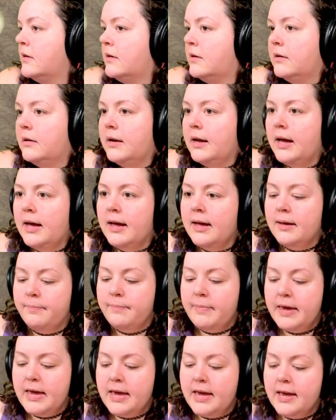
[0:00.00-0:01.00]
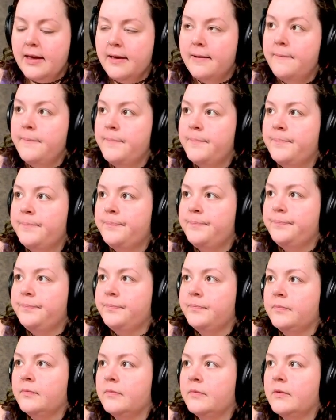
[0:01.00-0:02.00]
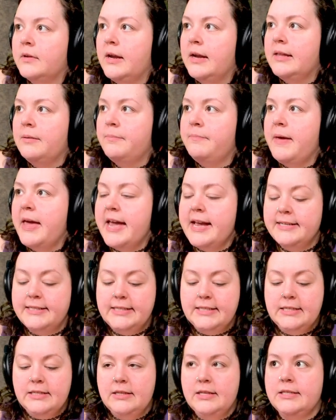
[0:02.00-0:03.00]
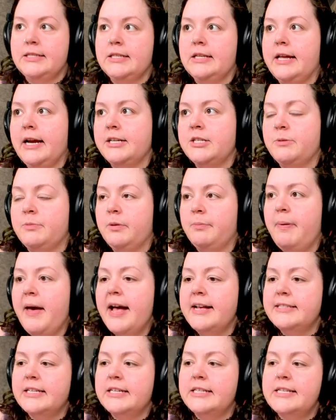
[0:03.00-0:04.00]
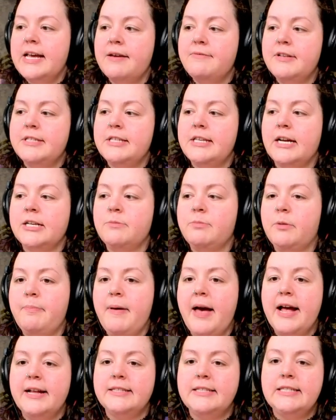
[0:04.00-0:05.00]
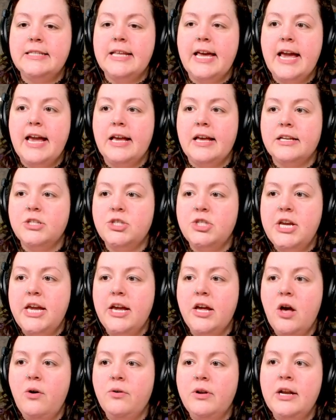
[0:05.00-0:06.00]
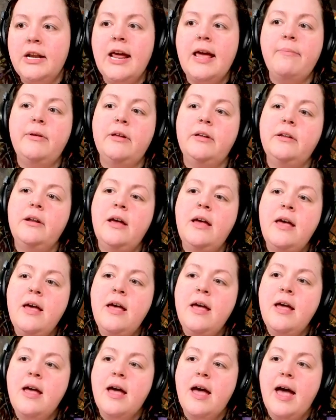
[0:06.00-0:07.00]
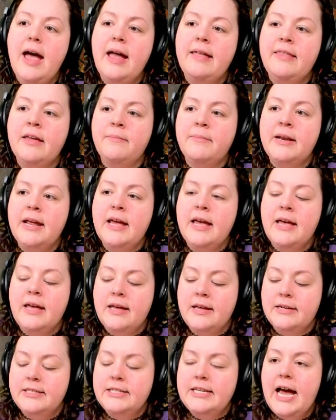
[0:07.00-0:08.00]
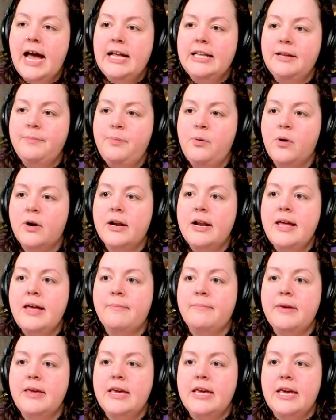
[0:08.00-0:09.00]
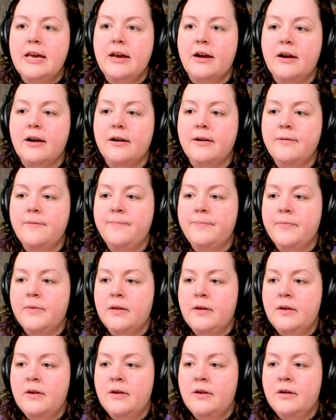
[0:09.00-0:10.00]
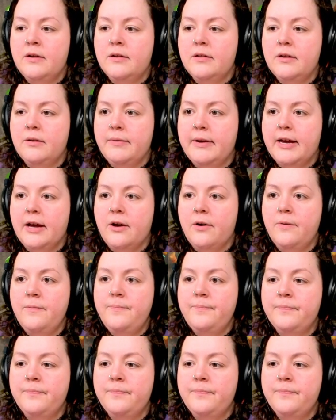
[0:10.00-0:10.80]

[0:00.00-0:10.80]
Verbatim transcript: Copy and then paste the selectable pets because I have the selectable pets like cheat code enabled. And then I'm gonna teleport him here. There we go.